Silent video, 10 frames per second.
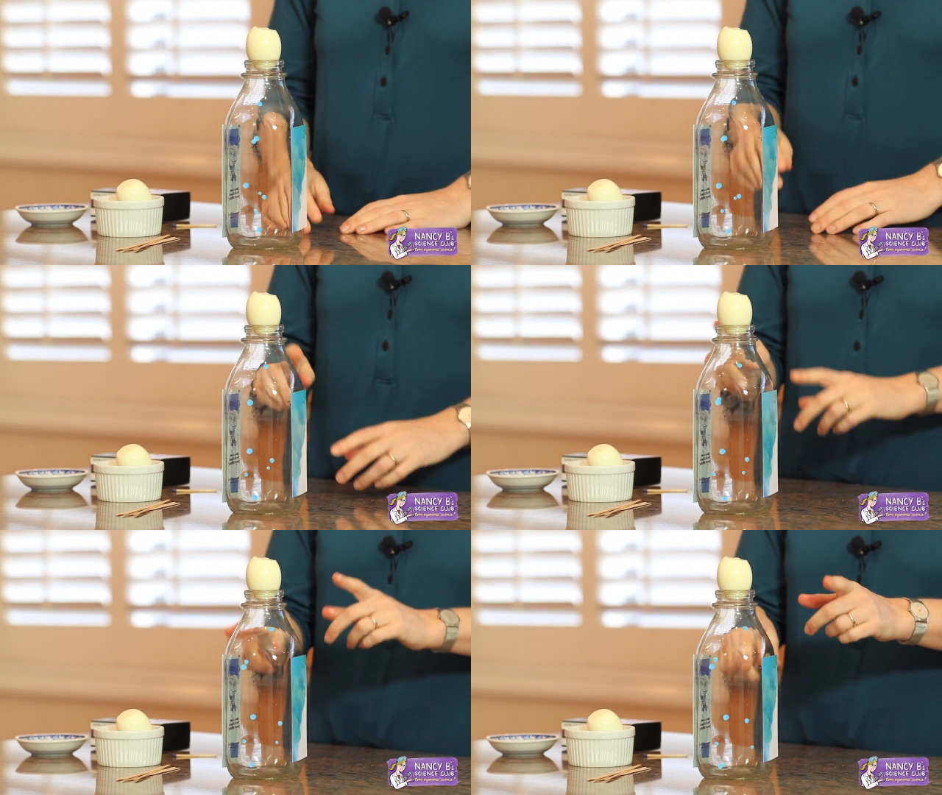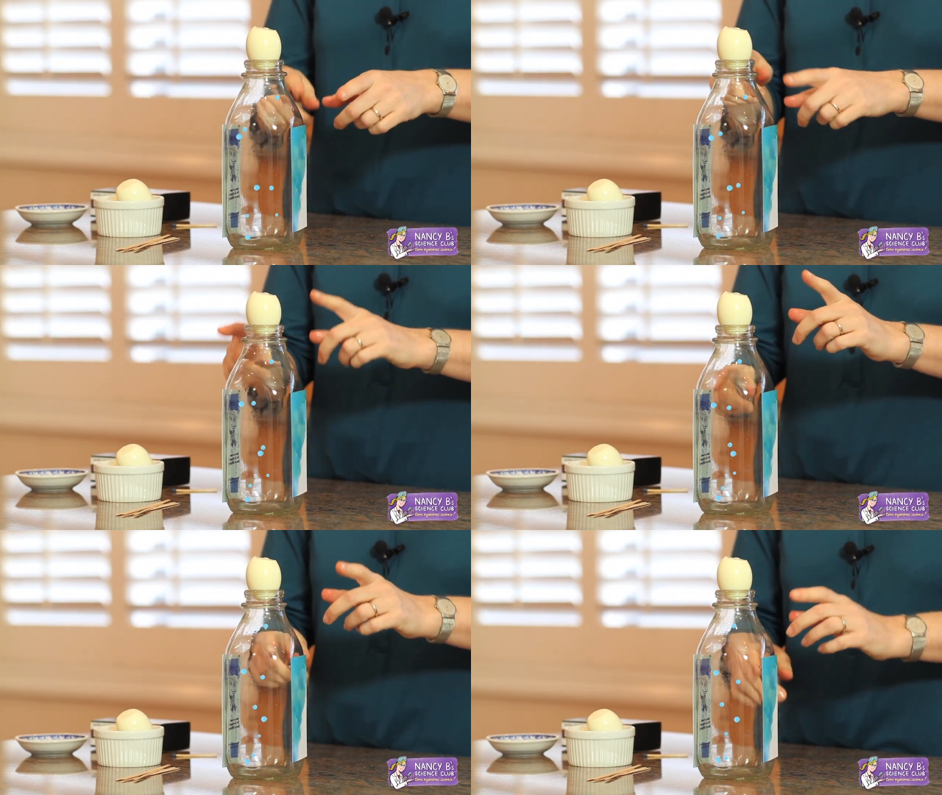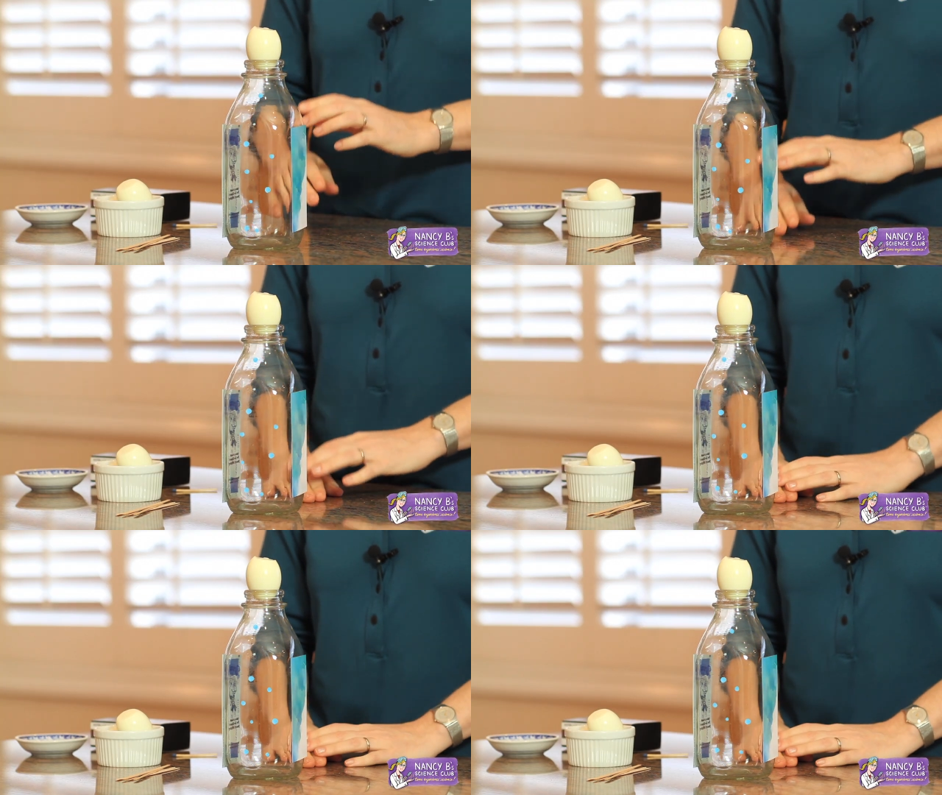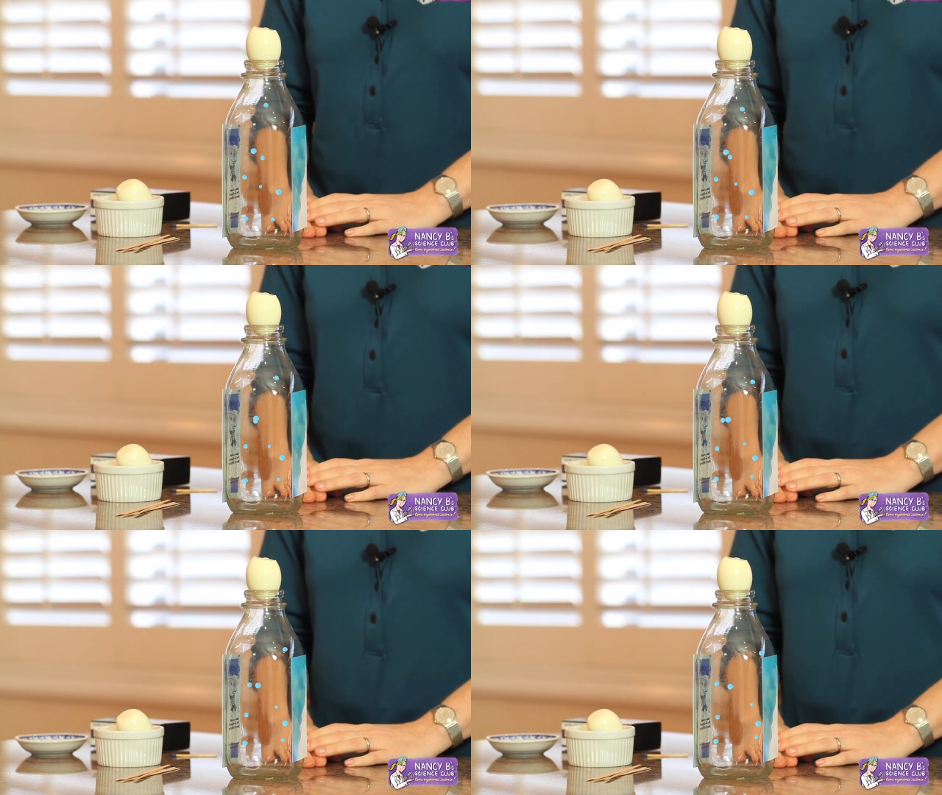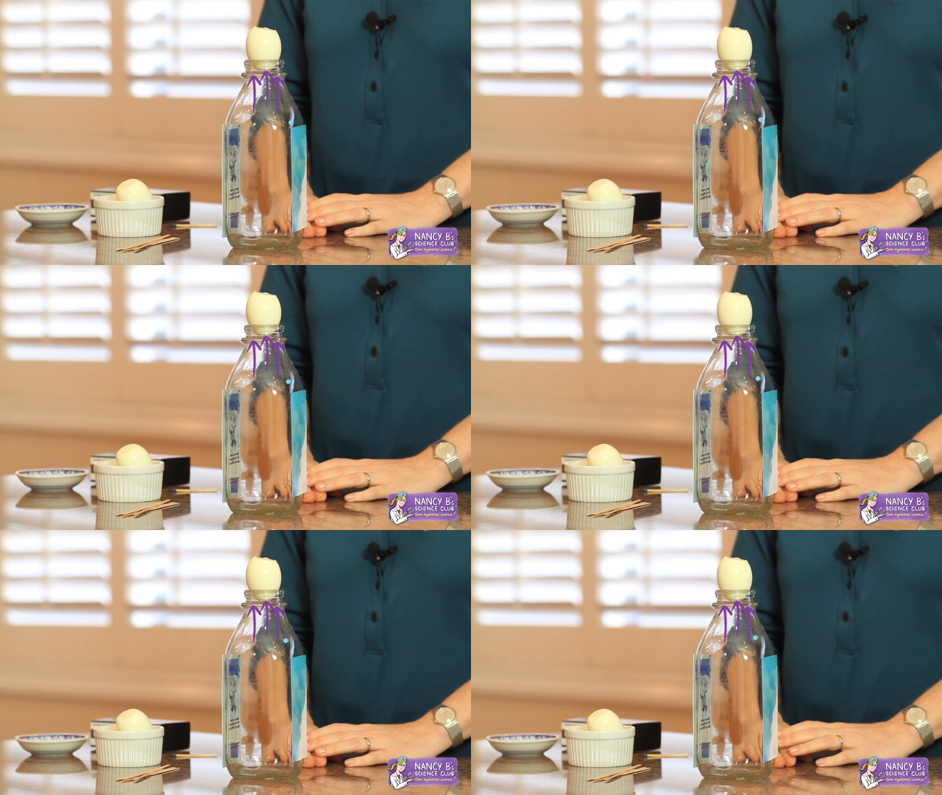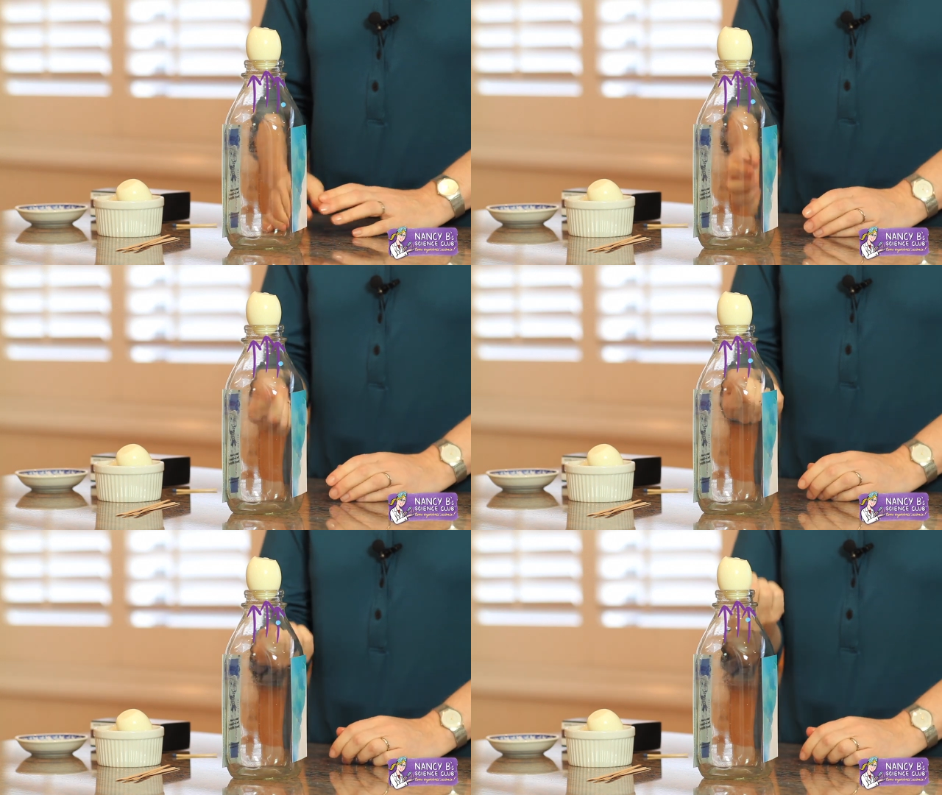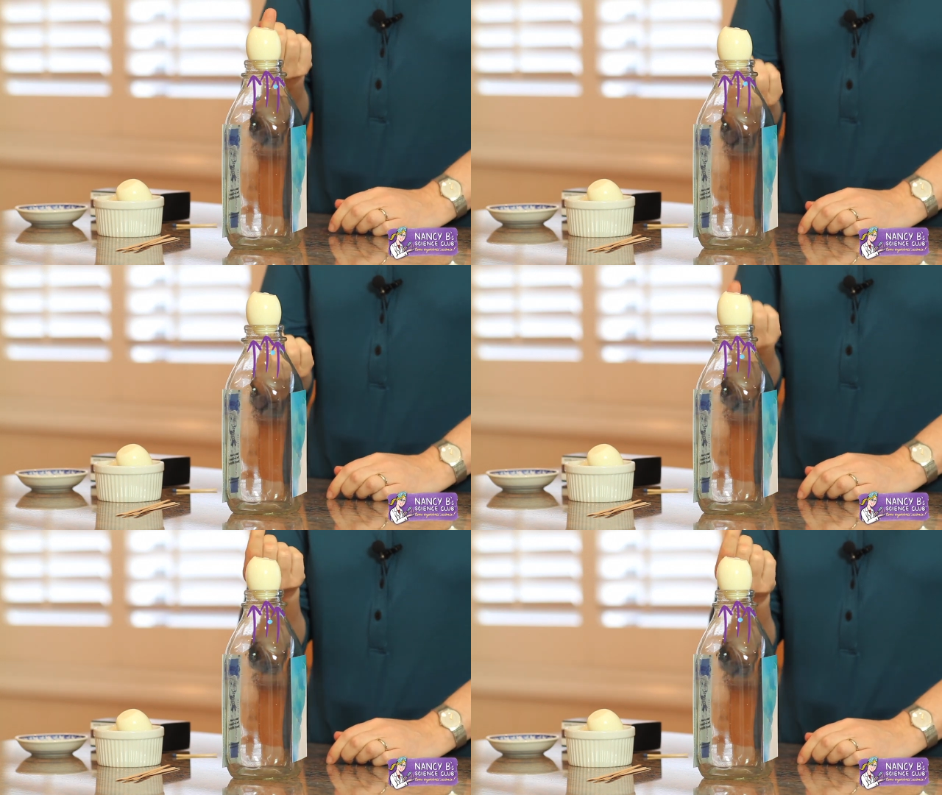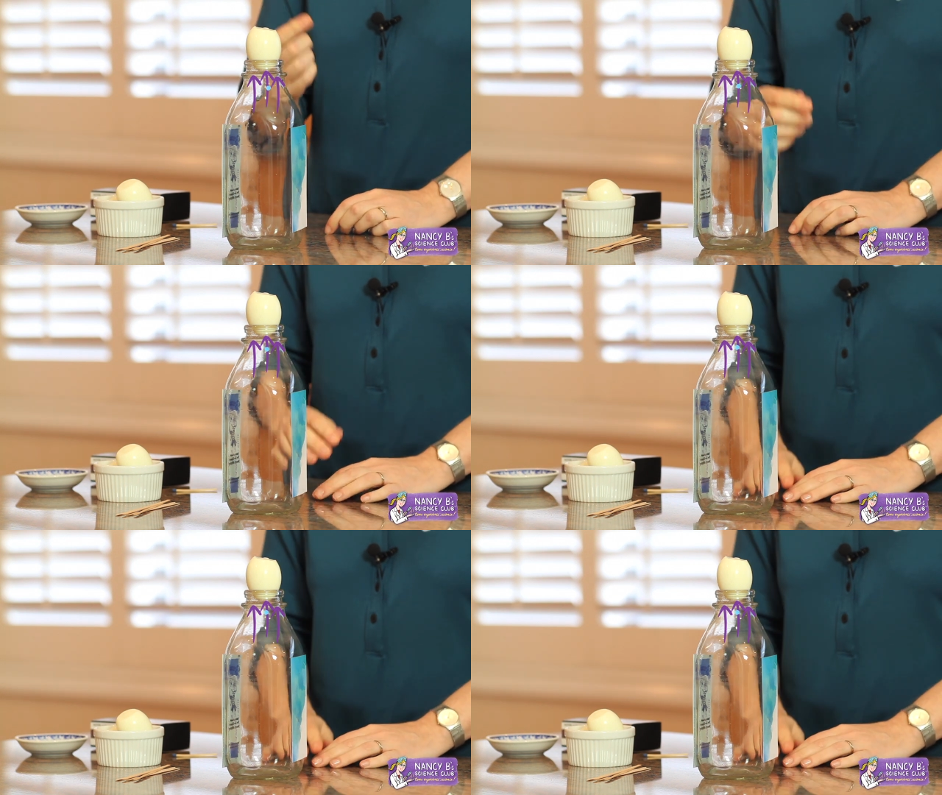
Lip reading: (no speaker visible)